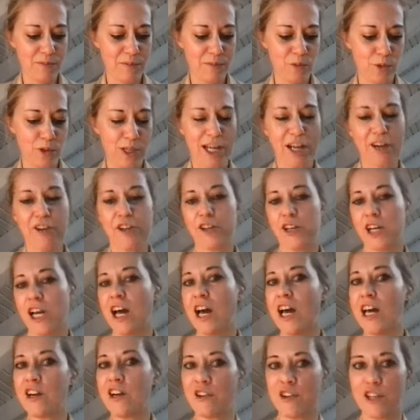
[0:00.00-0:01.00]
well,
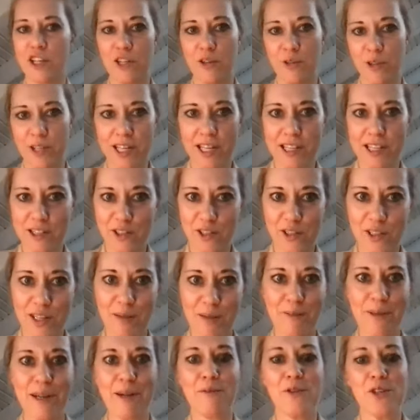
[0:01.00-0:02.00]
I already know the answer to
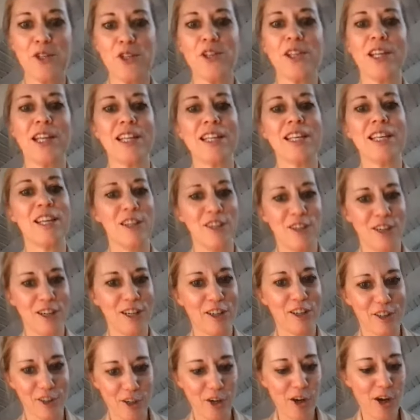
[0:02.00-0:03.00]
that, but I'm sure that
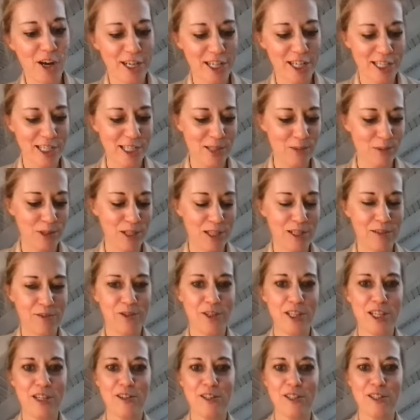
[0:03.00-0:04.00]
our audience would love
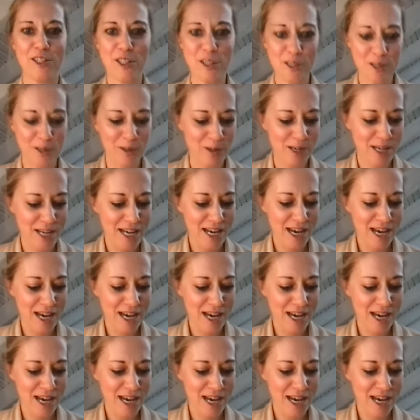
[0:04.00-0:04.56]
to hear it too.